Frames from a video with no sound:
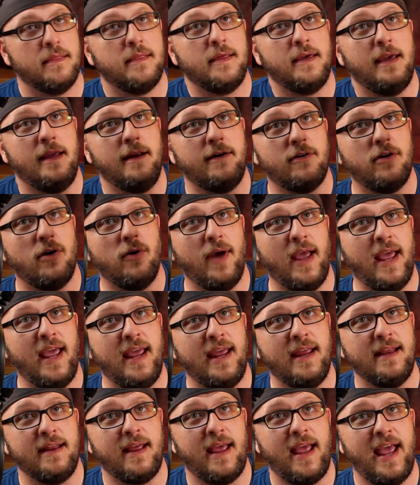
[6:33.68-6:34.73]
The Hero
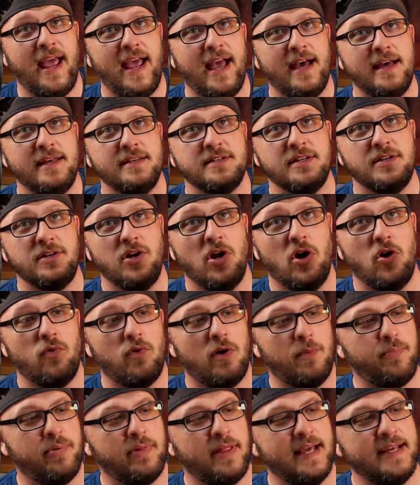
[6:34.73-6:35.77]
8 has no
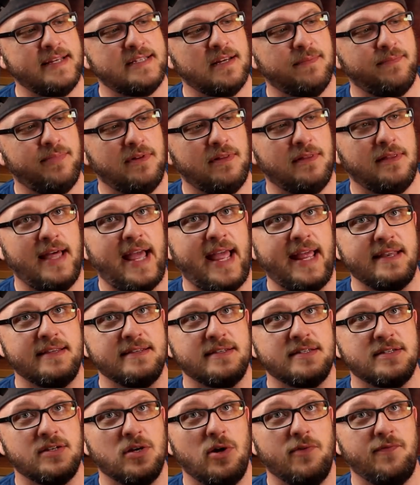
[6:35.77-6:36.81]
replaceable
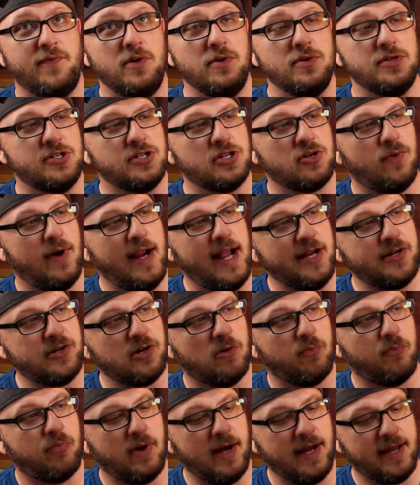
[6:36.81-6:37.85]
lens. So if you scratch
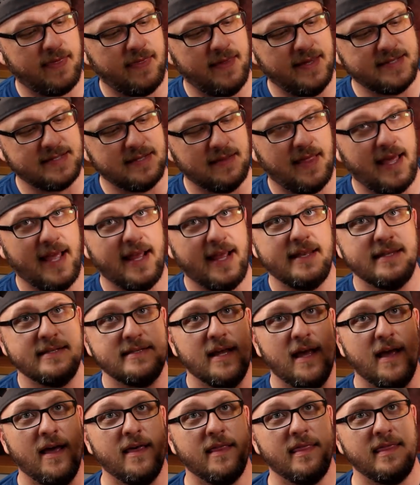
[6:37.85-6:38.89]
or break this lens,
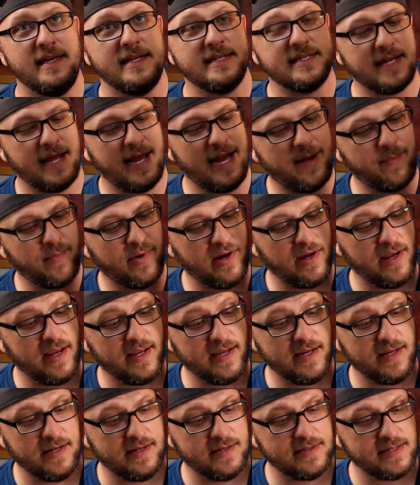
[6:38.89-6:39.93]
this camera
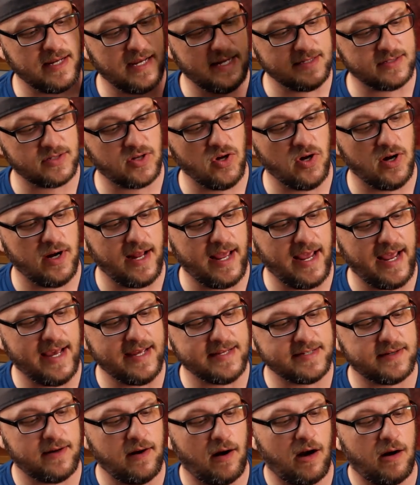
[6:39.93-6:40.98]
is as good
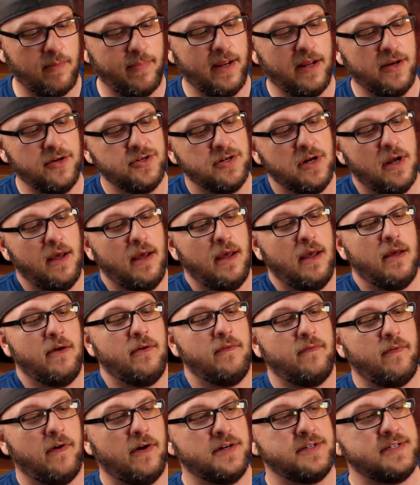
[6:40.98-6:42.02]
as garbage.
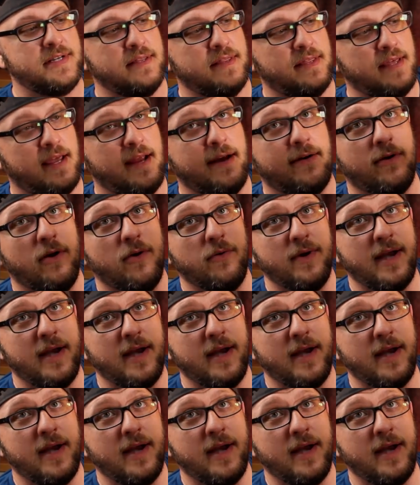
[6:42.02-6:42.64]
Versus the Hero